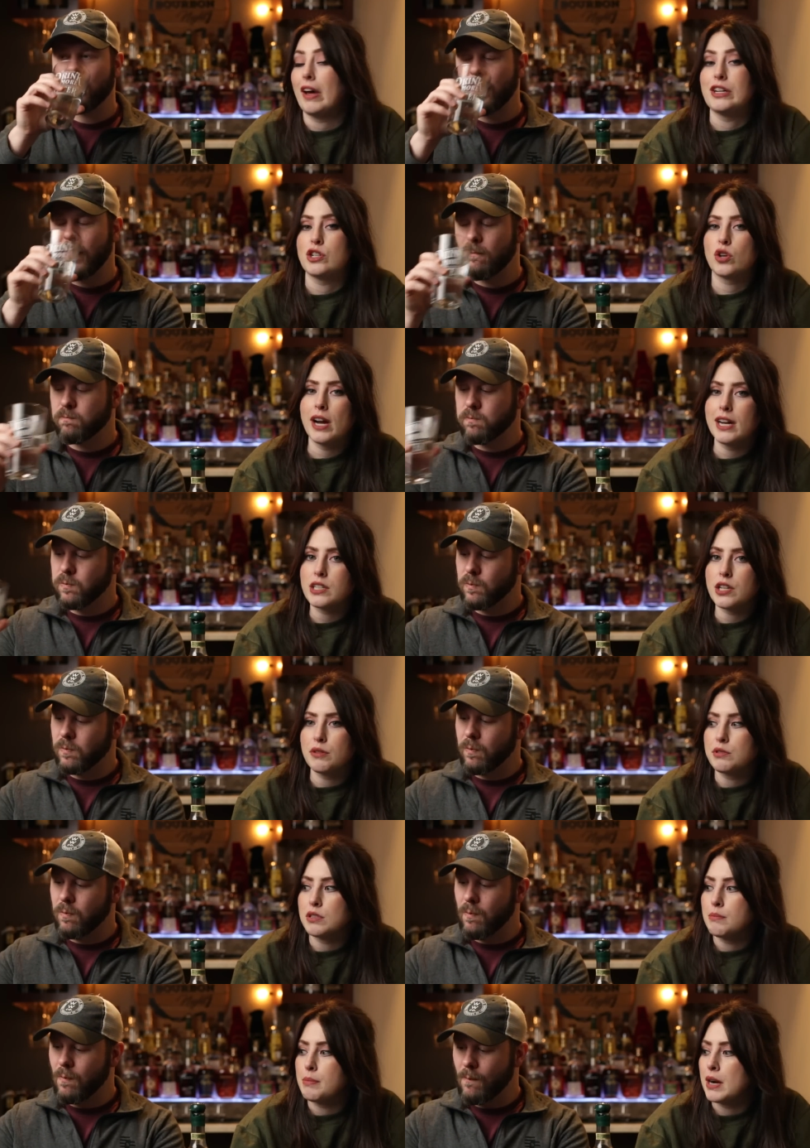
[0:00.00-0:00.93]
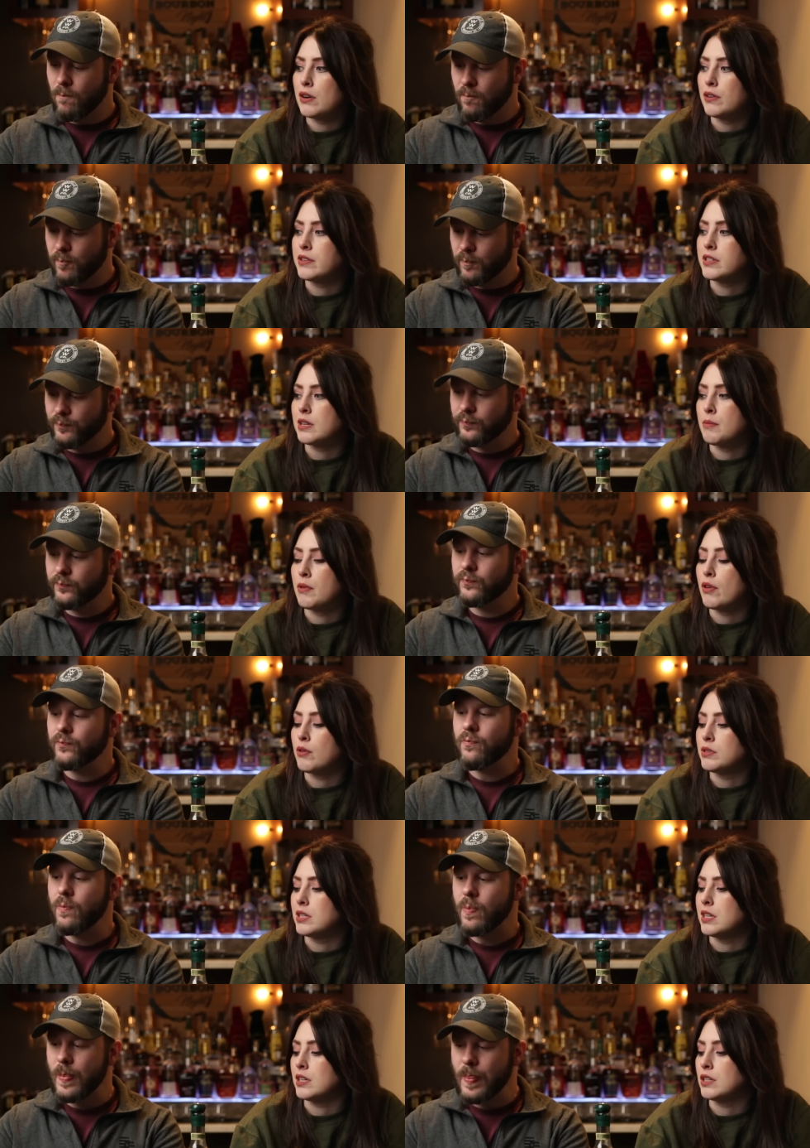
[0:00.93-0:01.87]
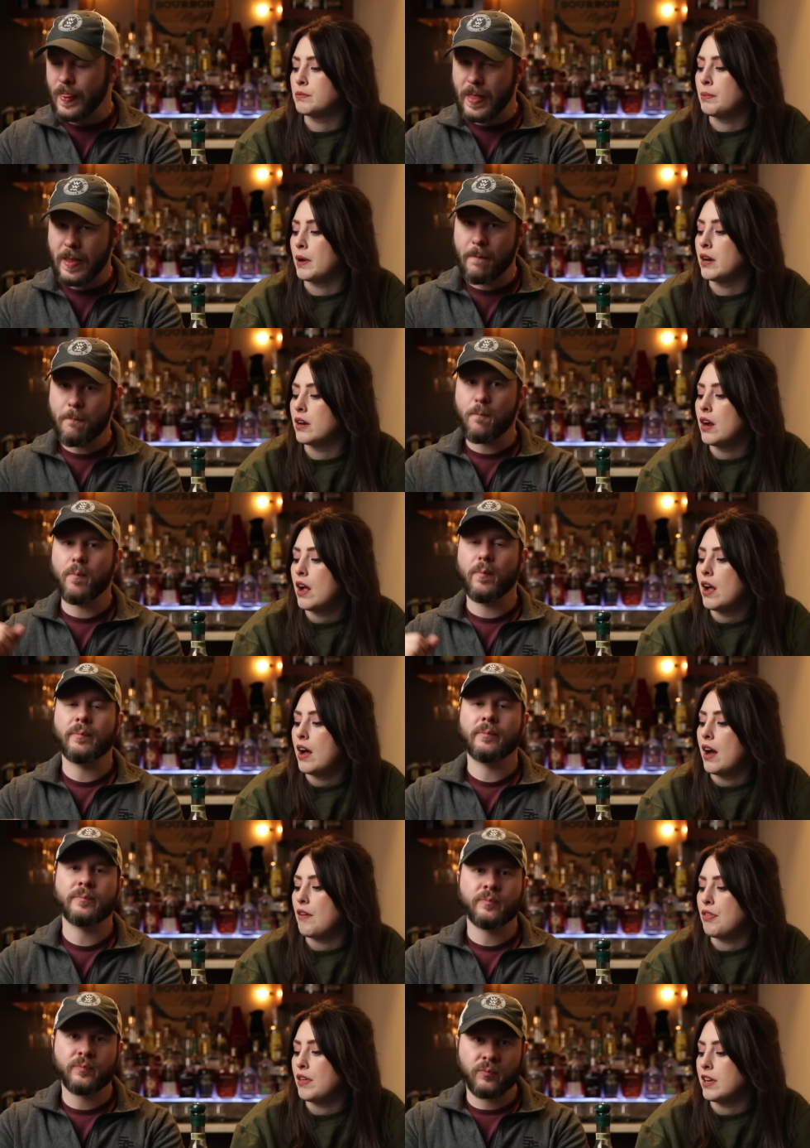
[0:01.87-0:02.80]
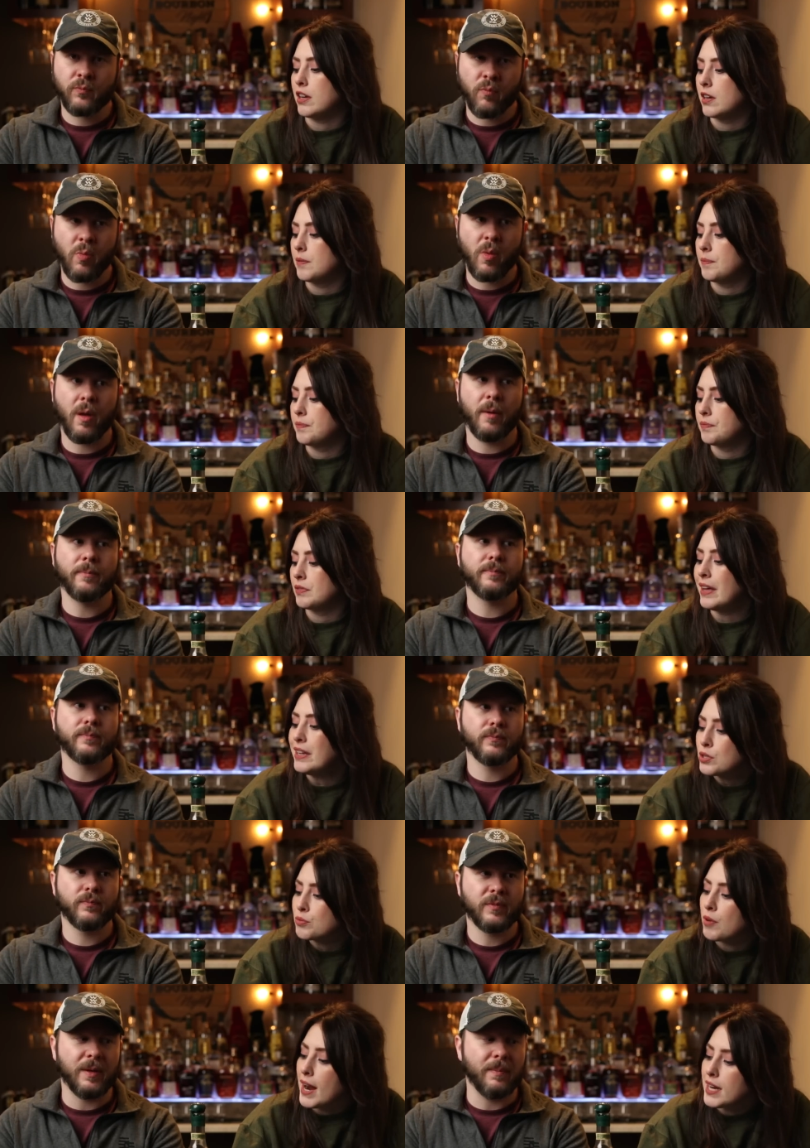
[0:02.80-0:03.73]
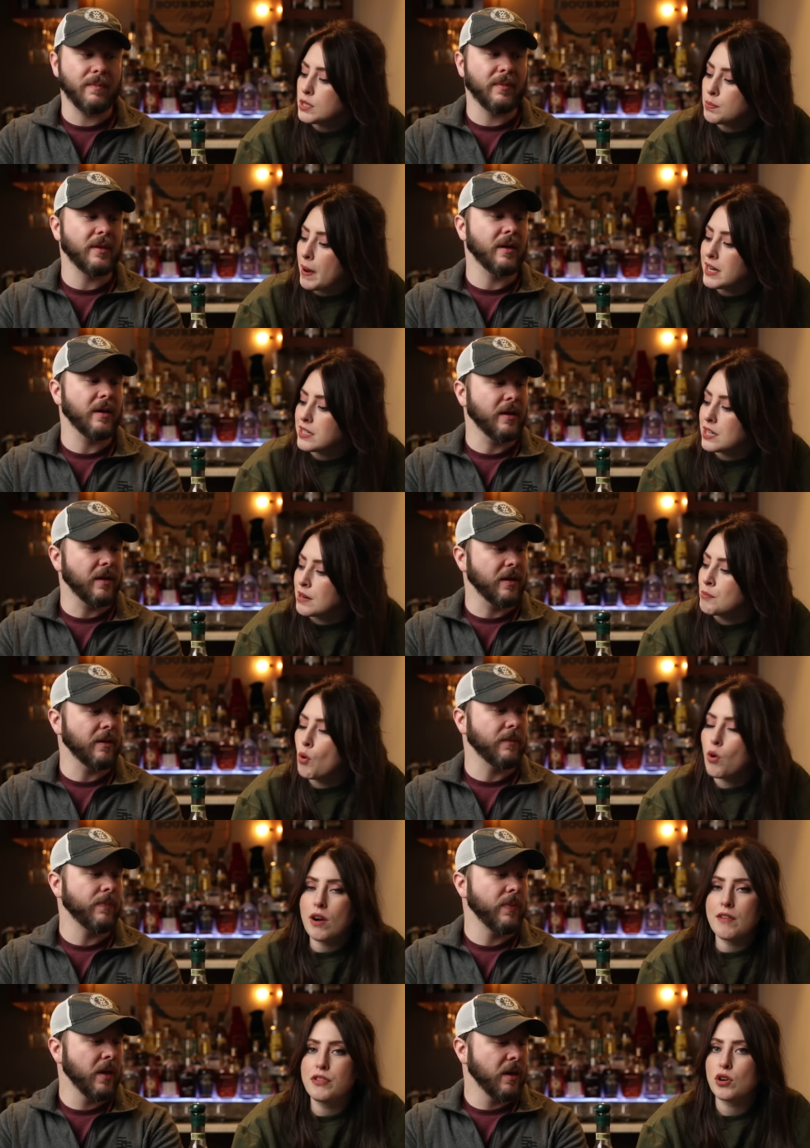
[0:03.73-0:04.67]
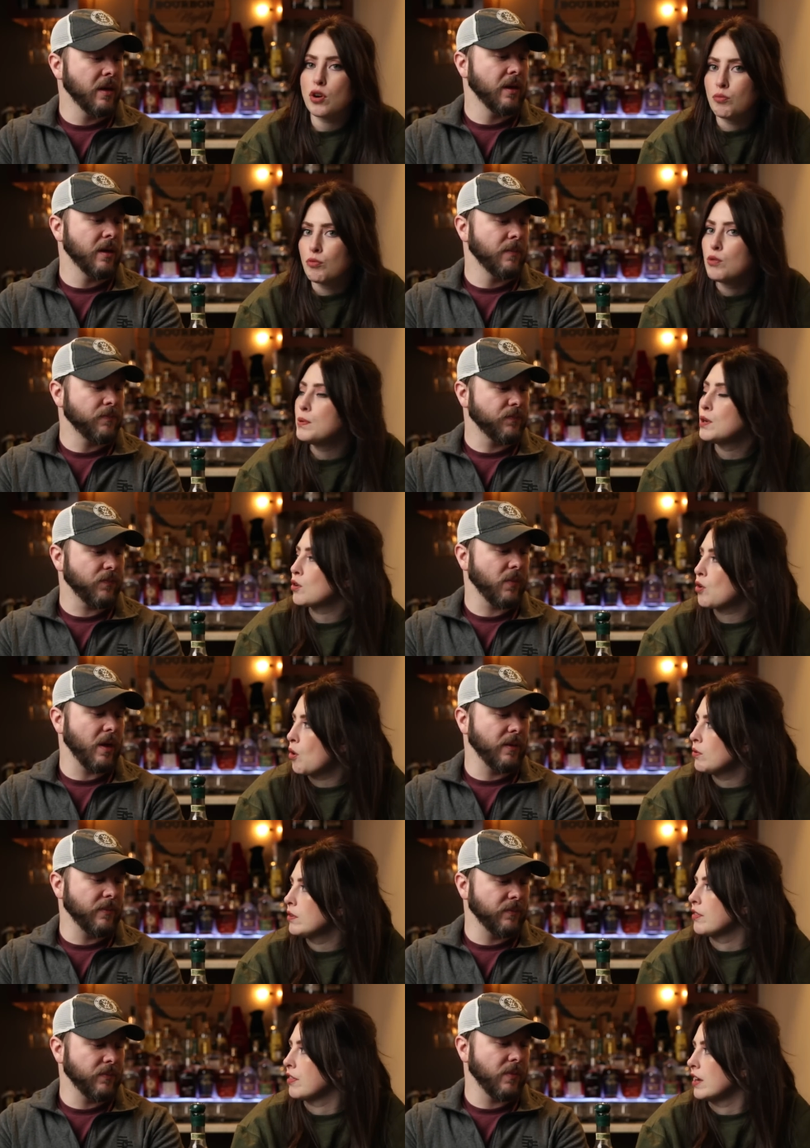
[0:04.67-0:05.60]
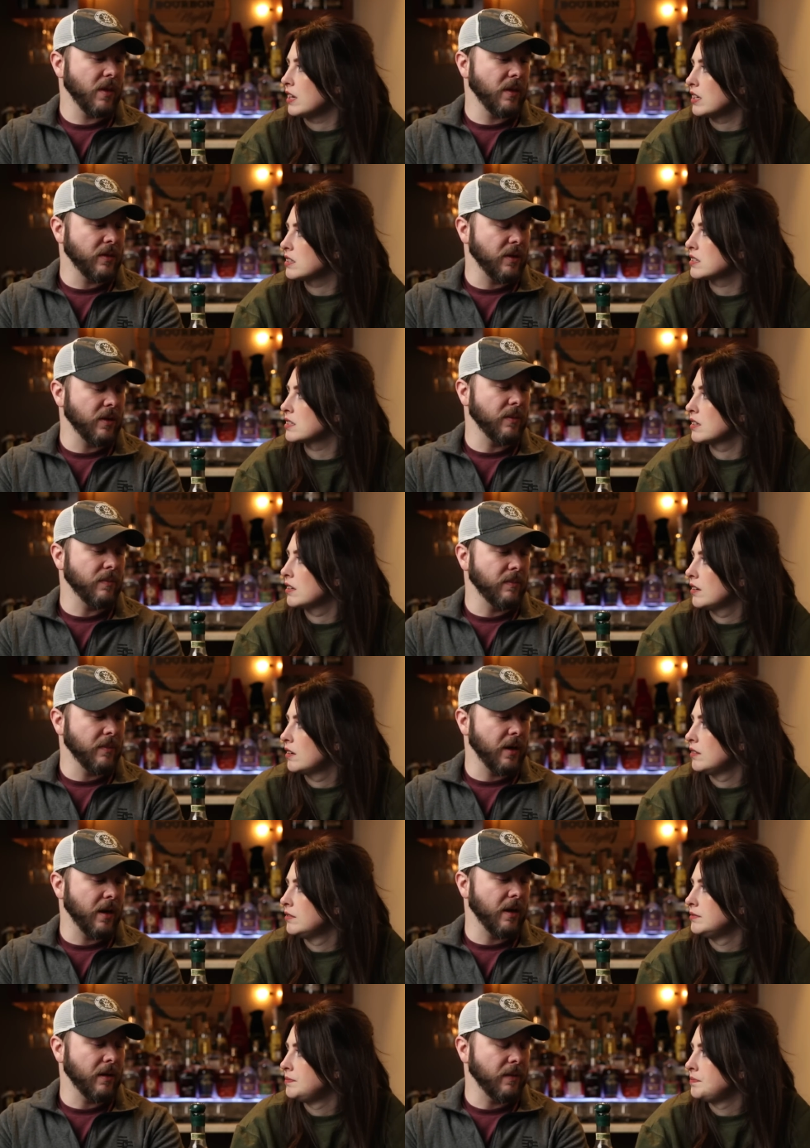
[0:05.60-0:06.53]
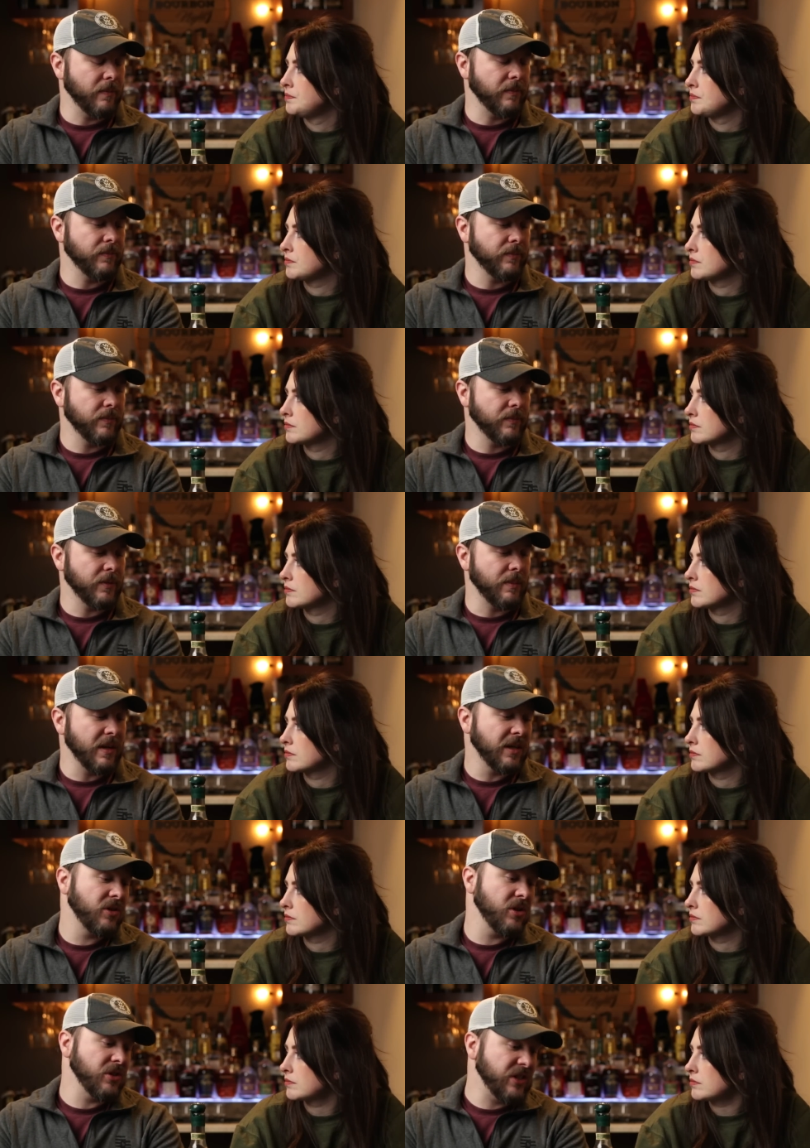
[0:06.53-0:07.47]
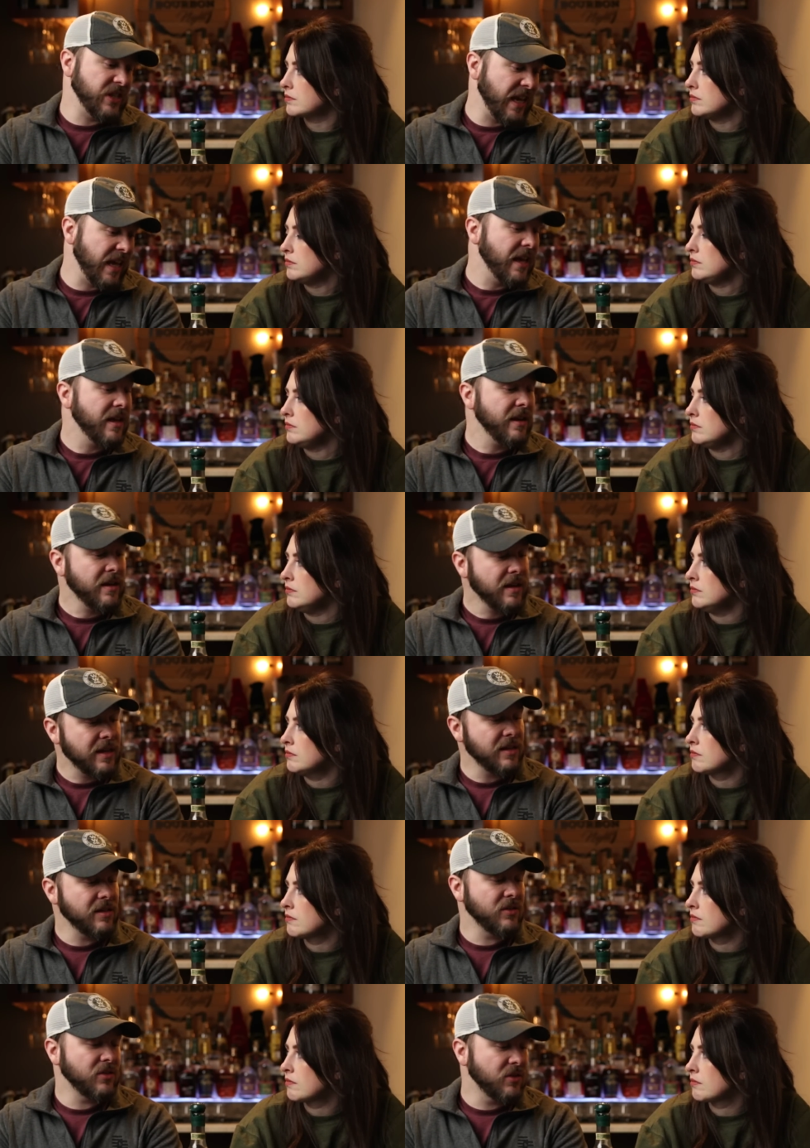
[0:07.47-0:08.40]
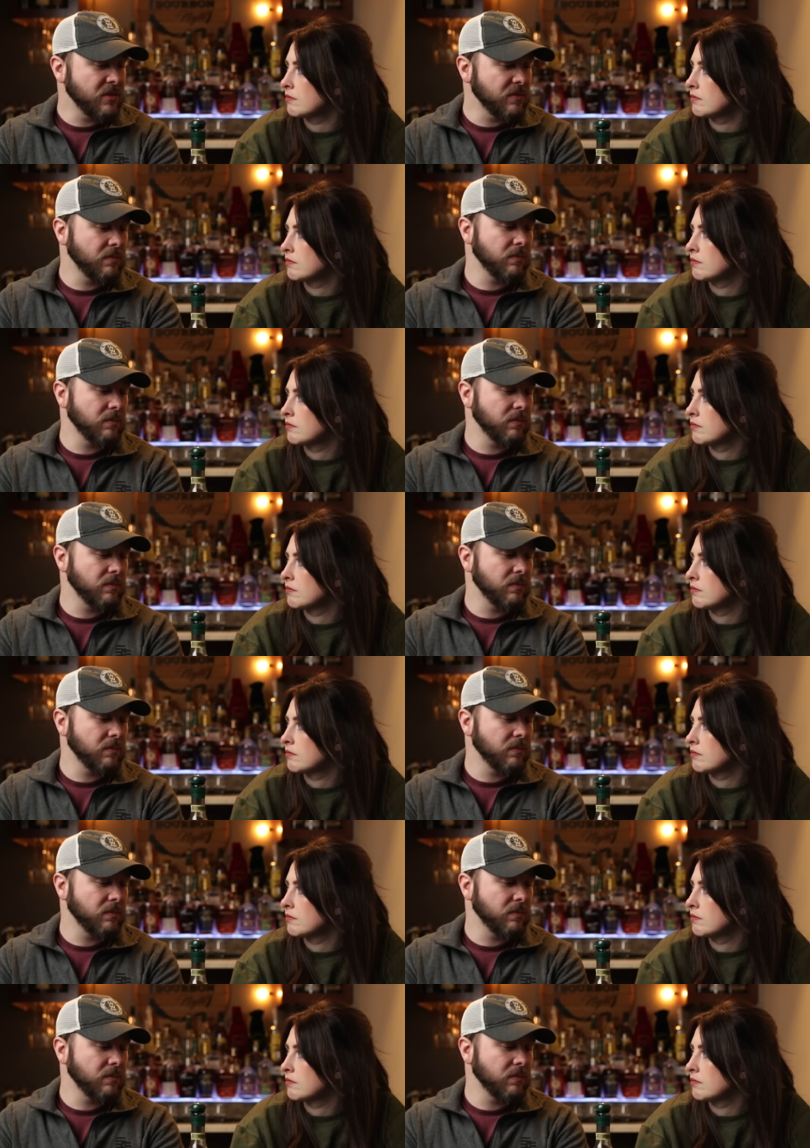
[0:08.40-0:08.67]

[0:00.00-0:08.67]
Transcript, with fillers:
Speaker 1: Elijah Craig toasted barrel, some of those things. But I think less rye the, spice the, and more of the root beer cola things.
Speaker 2: The um, the Michter's ten is